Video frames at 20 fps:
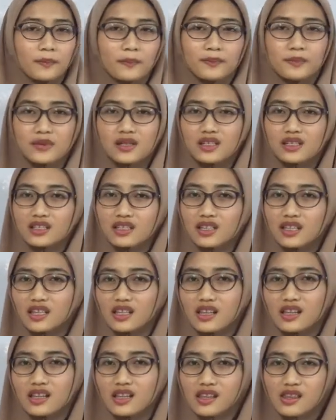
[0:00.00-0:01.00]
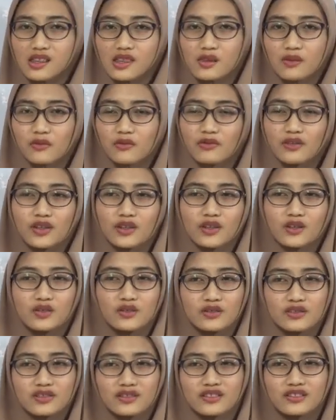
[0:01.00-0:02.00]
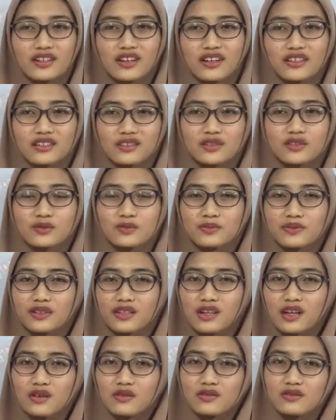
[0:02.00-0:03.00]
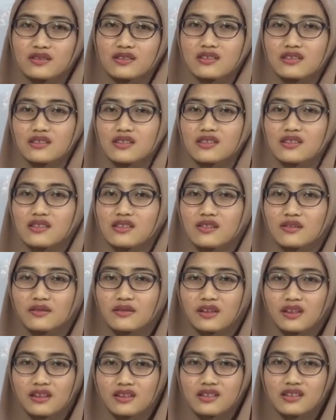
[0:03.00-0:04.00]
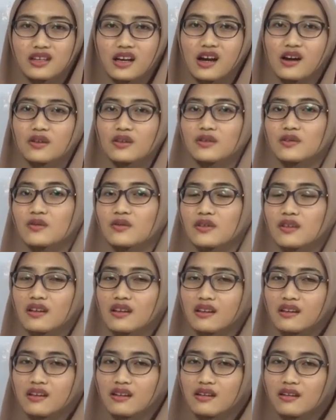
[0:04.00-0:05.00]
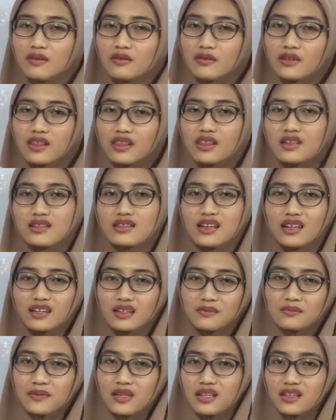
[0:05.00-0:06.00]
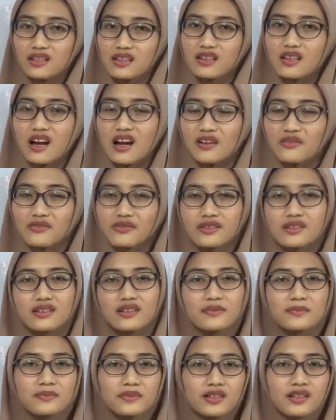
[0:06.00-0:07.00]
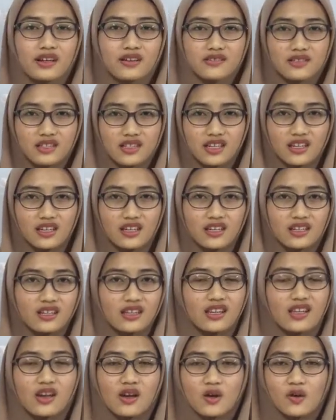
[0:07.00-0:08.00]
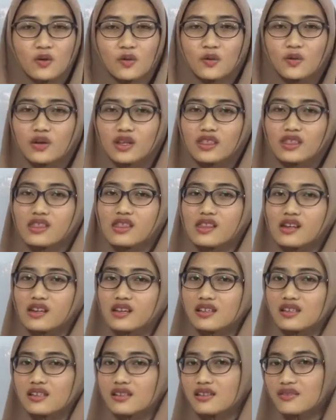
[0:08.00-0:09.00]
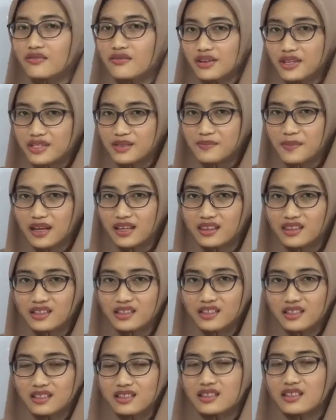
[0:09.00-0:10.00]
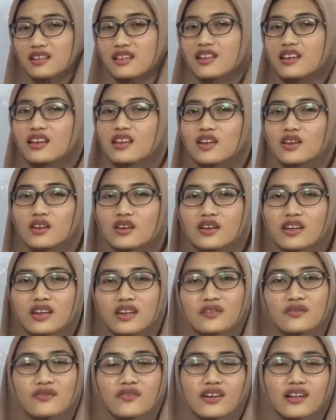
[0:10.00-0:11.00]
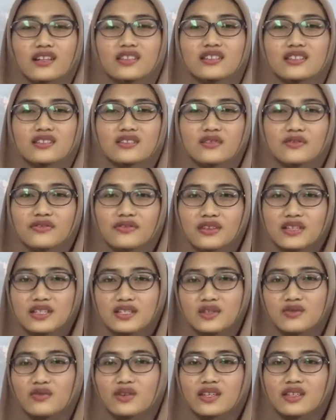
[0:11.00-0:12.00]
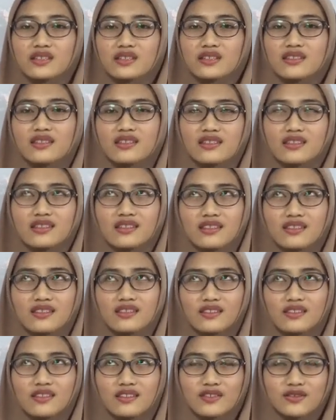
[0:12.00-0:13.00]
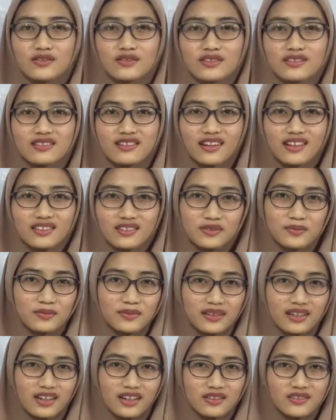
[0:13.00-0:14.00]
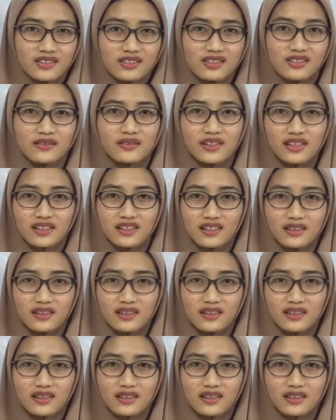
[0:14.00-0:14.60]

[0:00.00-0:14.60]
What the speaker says: But when you try to pronounce the R sound with the second method after pronouncing it with the first method, you can feel the difference when you try to pronounce the R.